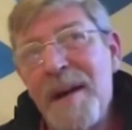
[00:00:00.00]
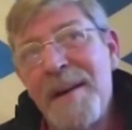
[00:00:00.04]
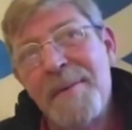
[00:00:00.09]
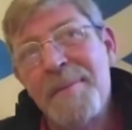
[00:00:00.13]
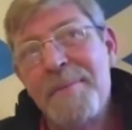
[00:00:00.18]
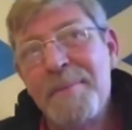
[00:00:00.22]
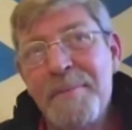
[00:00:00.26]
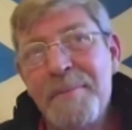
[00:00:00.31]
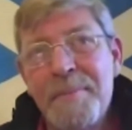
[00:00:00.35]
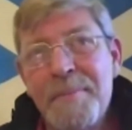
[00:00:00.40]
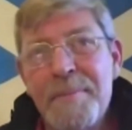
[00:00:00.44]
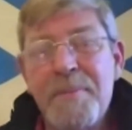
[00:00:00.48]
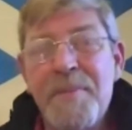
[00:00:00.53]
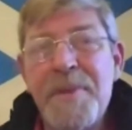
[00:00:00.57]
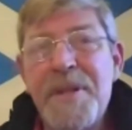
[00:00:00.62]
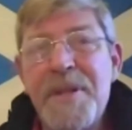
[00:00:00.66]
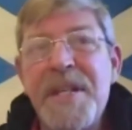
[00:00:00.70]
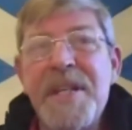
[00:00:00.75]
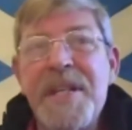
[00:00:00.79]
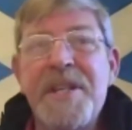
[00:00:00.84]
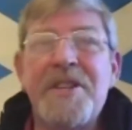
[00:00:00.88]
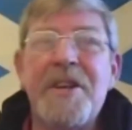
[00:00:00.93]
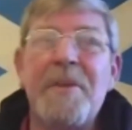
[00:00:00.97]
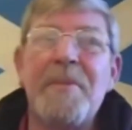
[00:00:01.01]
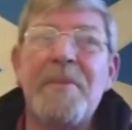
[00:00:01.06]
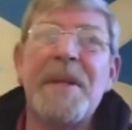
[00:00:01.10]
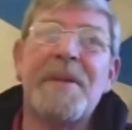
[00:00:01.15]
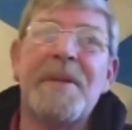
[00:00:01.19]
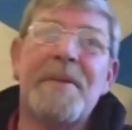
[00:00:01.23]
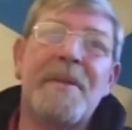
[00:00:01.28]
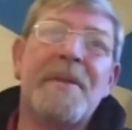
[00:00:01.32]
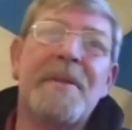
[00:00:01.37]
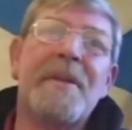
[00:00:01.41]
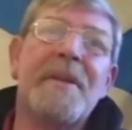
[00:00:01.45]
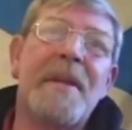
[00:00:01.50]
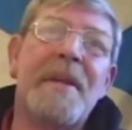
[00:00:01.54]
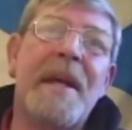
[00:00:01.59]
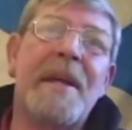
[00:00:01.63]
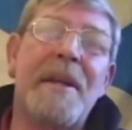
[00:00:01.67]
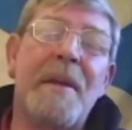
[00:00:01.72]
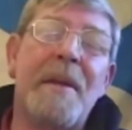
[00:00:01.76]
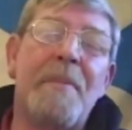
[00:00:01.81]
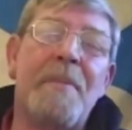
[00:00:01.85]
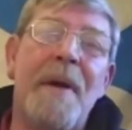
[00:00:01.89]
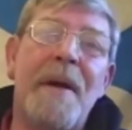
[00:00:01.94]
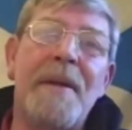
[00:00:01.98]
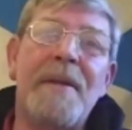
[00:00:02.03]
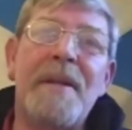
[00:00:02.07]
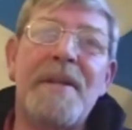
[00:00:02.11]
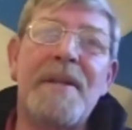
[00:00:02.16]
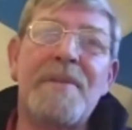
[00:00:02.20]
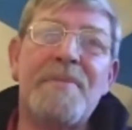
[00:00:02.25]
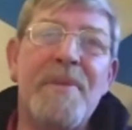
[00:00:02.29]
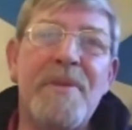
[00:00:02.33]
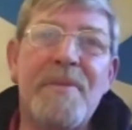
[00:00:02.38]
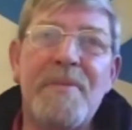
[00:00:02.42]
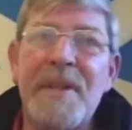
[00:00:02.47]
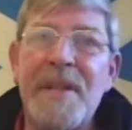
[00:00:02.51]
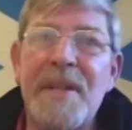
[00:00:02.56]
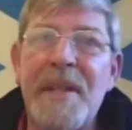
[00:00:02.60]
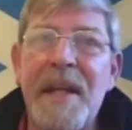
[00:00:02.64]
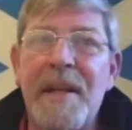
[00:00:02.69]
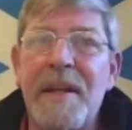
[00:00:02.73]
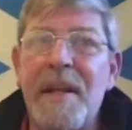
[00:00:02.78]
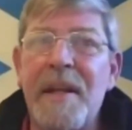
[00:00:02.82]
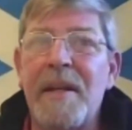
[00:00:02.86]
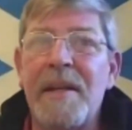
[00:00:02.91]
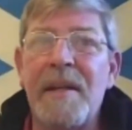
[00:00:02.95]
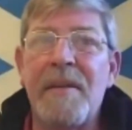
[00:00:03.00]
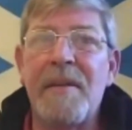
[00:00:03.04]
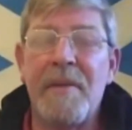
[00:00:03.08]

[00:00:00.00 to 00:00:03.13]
But we see some in the independence movement doing that,